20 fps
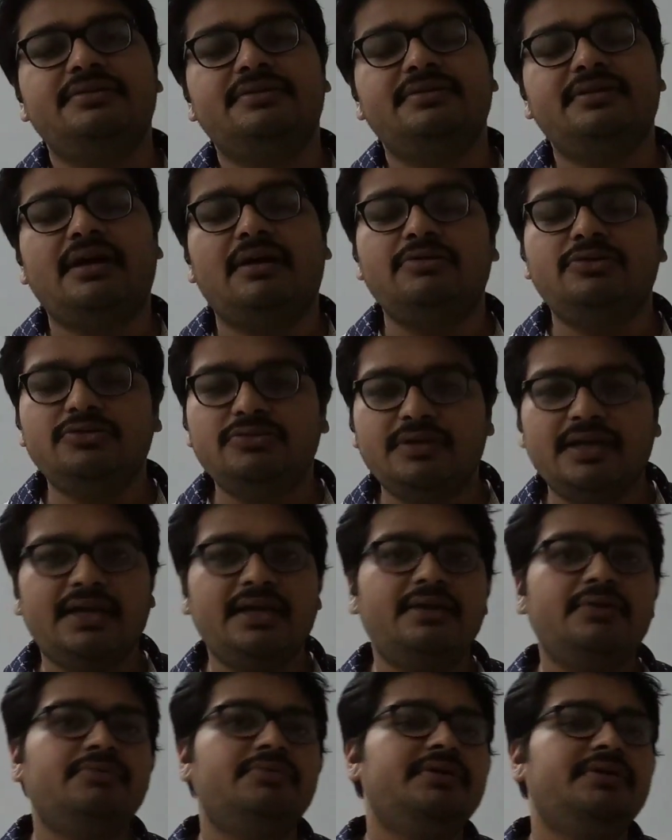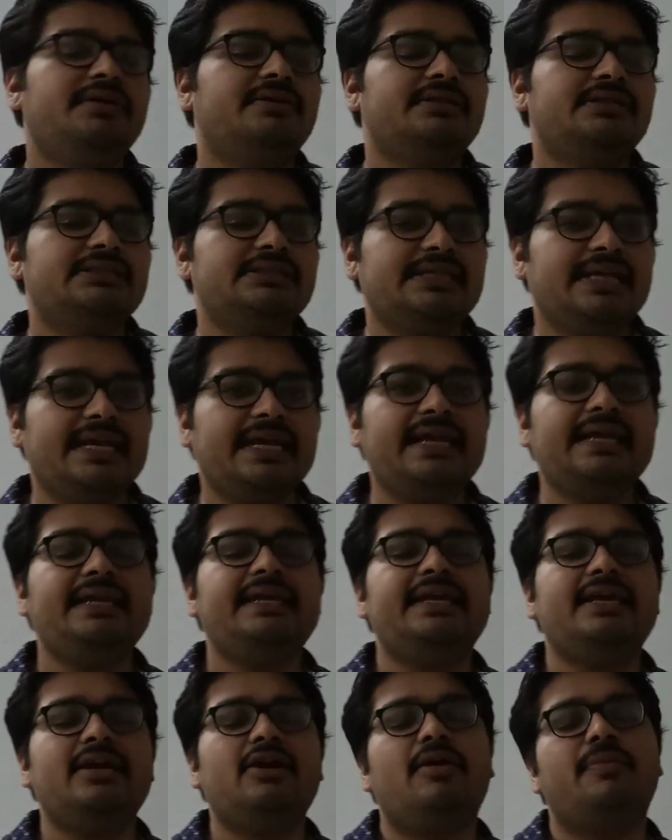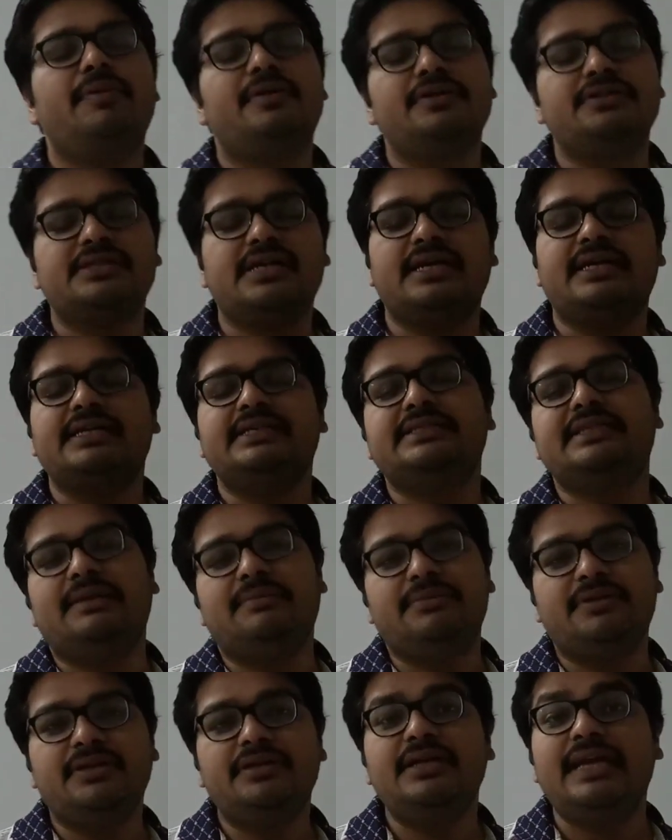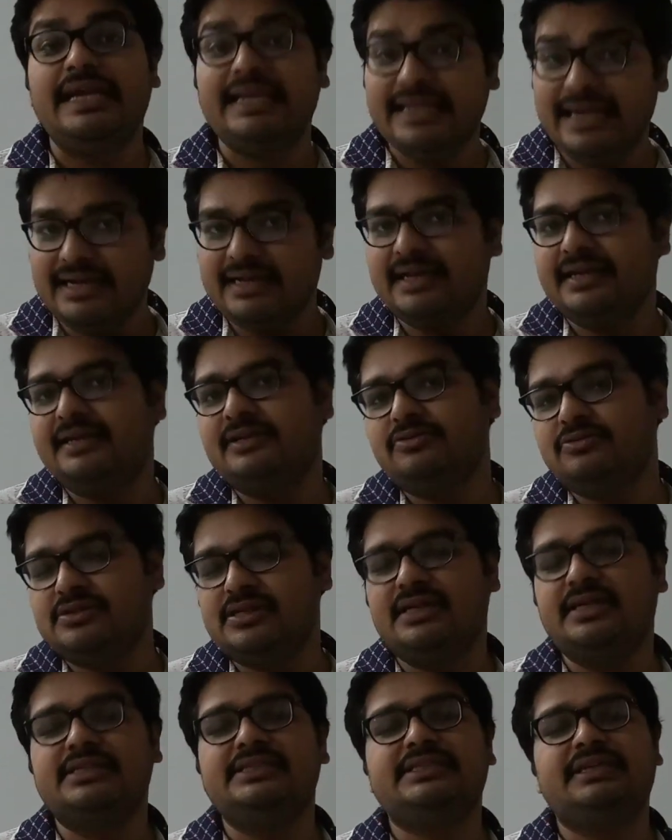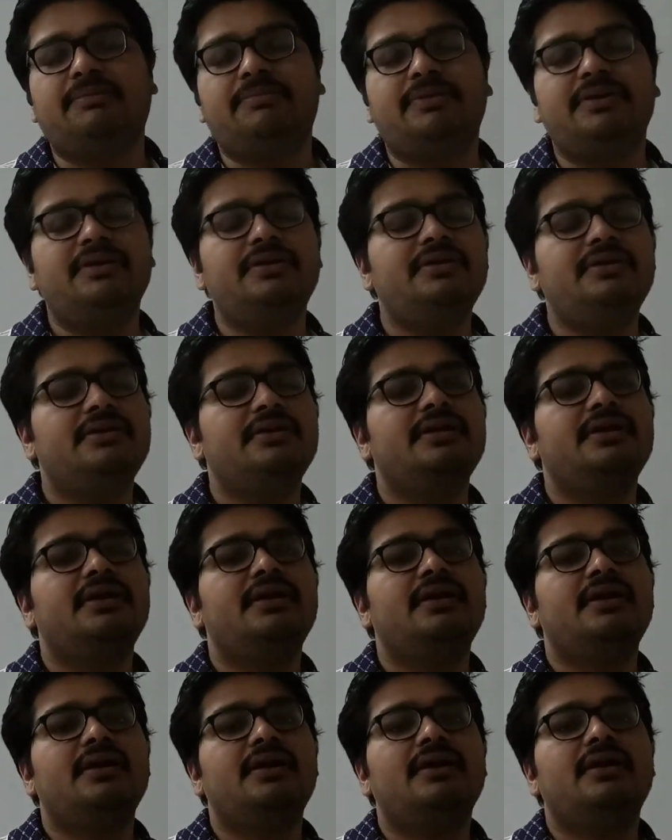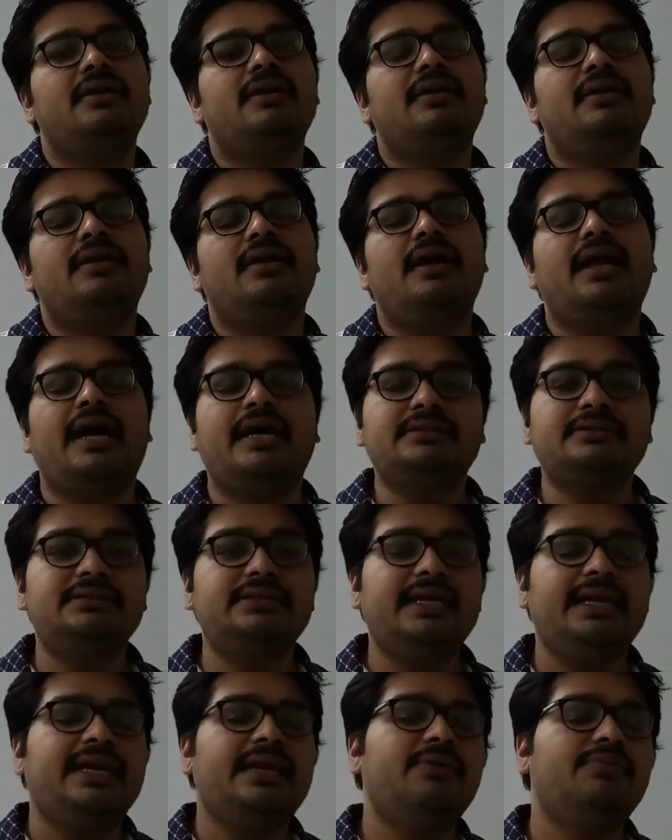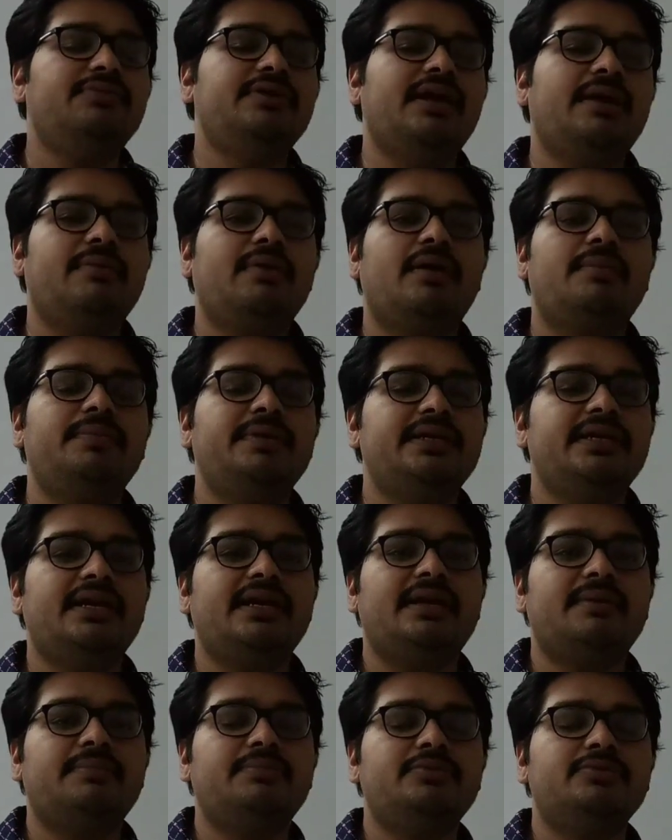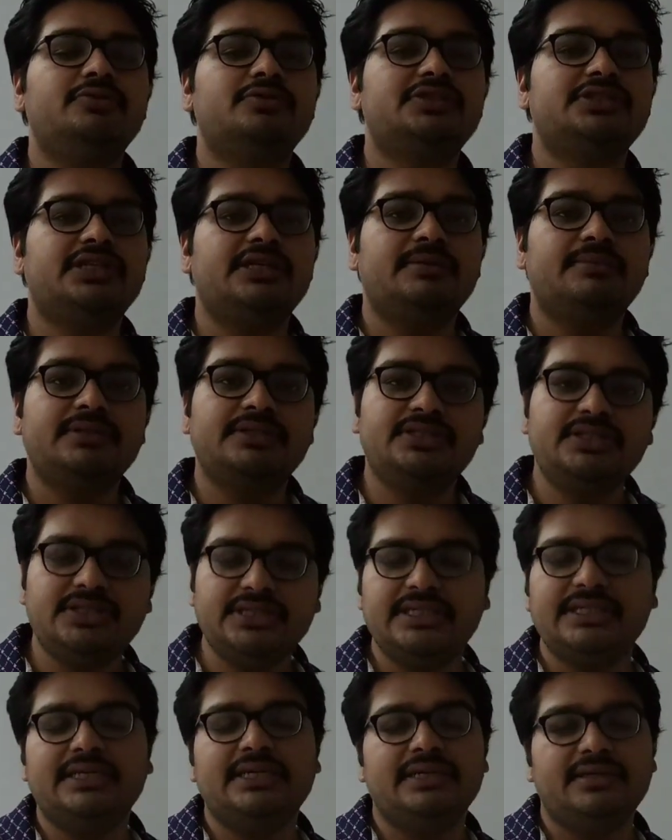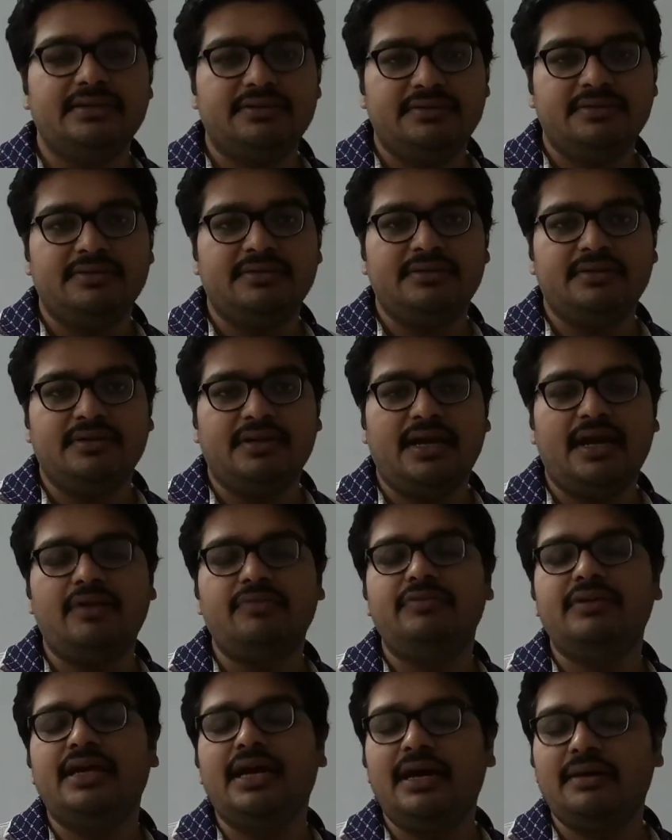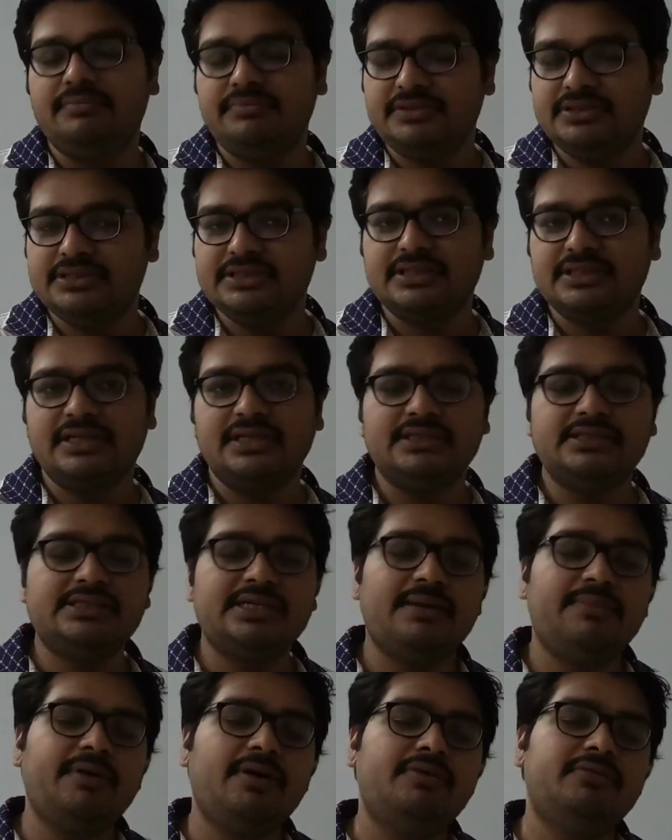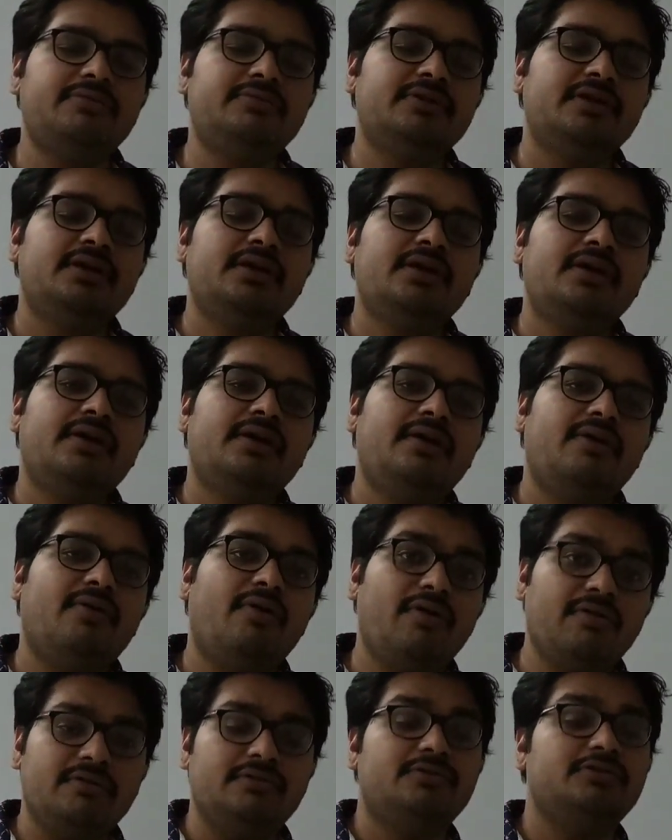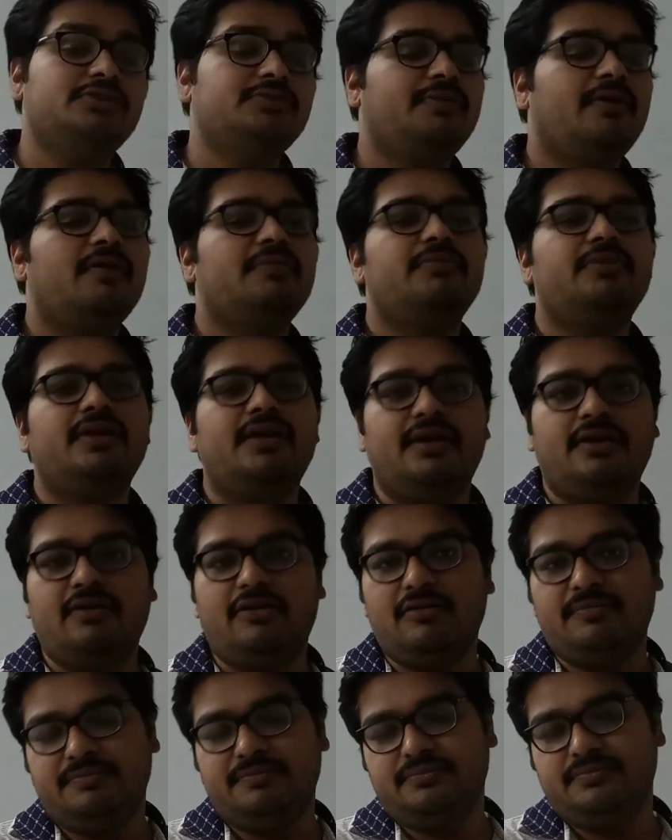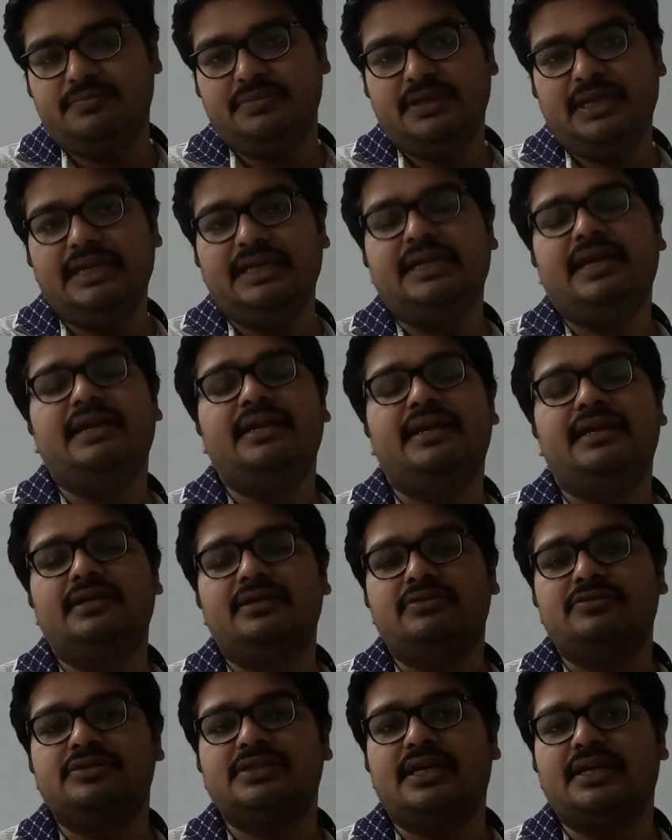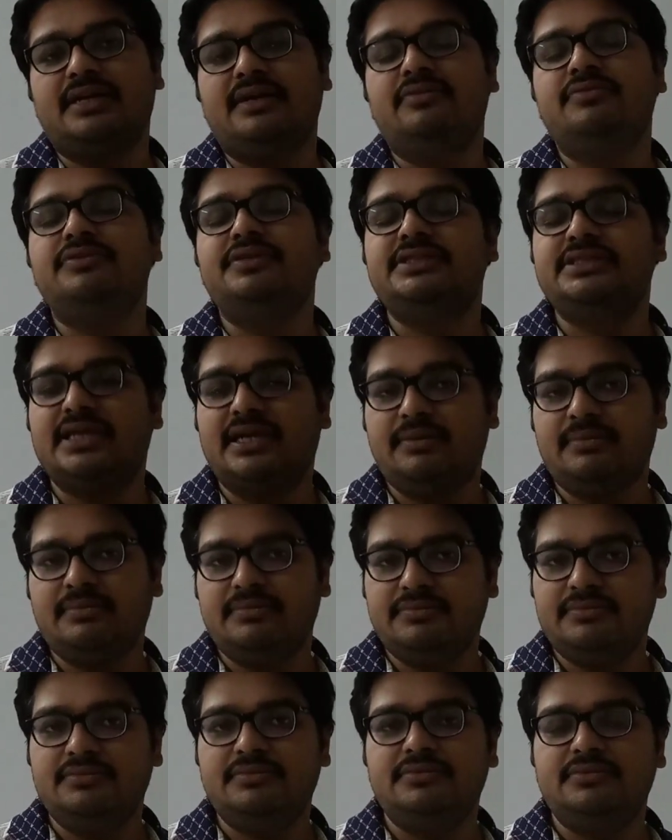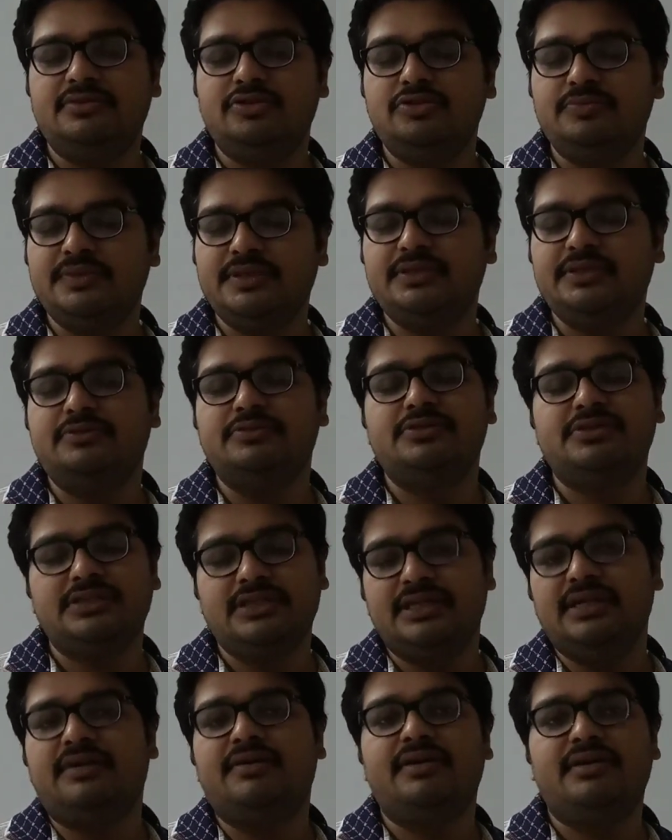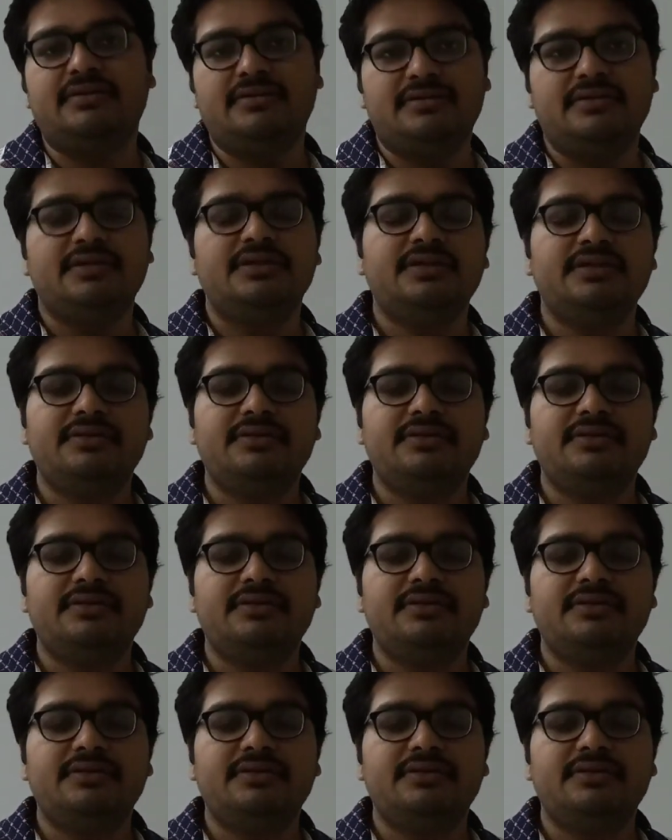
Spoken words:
Now today we are on the second day of our circle chapter, area related to circle chapter. Last day we have completed up to question number 3 and we have discussed about all those formula of area related to circle which are to be used in our